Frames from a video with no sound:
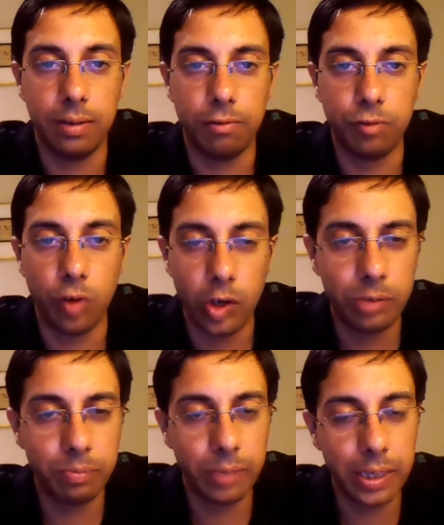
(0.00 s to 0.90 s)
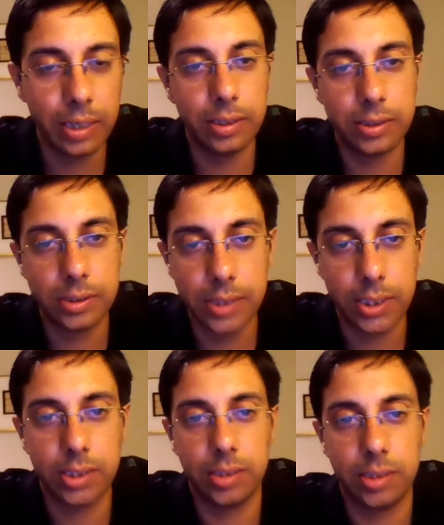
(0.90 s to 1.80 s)
Void main is
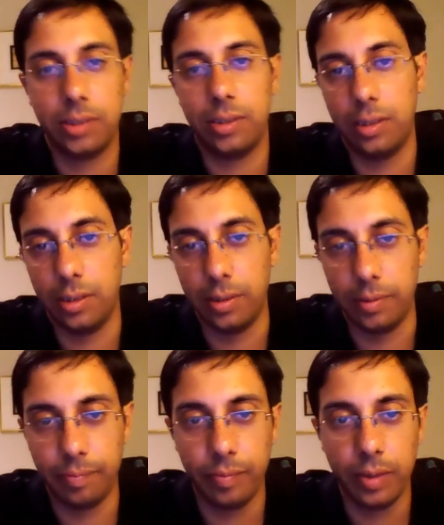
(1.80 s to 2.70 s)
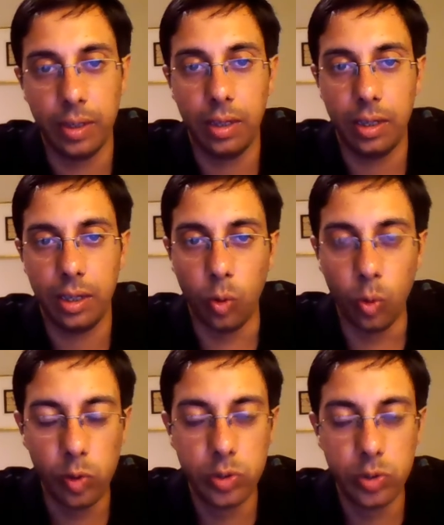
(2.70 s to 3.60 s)
just
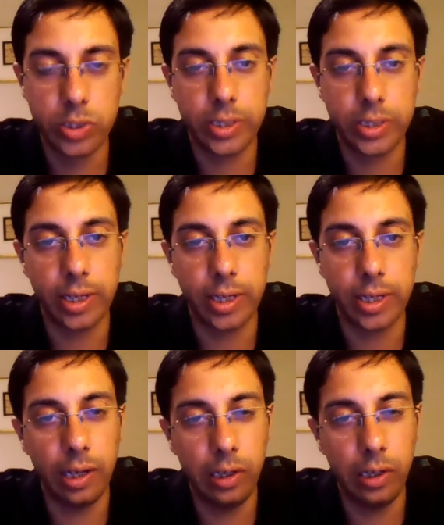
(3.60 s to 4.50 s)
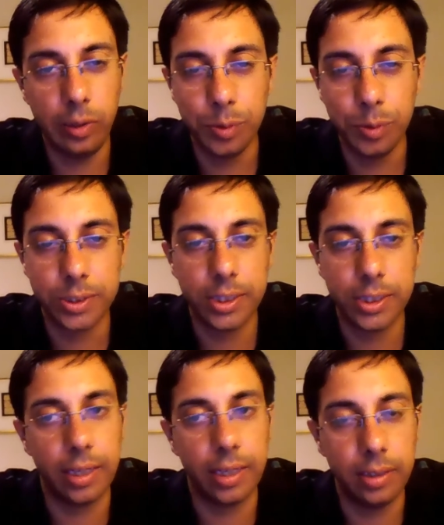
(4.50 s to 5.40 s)
old style usage, and these
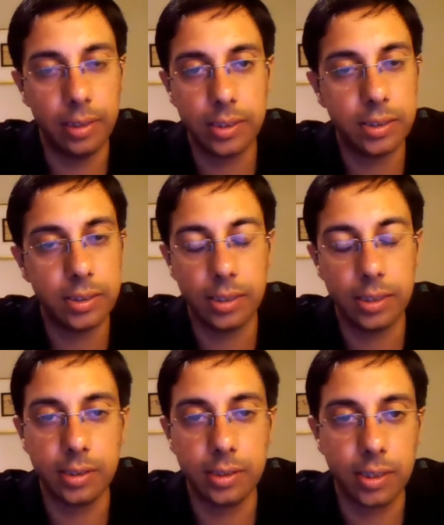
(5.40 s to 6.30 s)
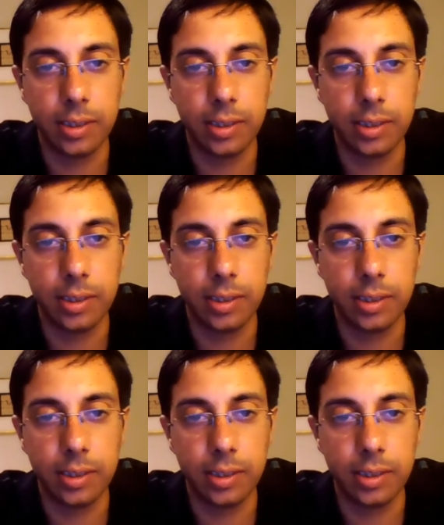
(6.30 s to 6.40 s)
days it is discouraged.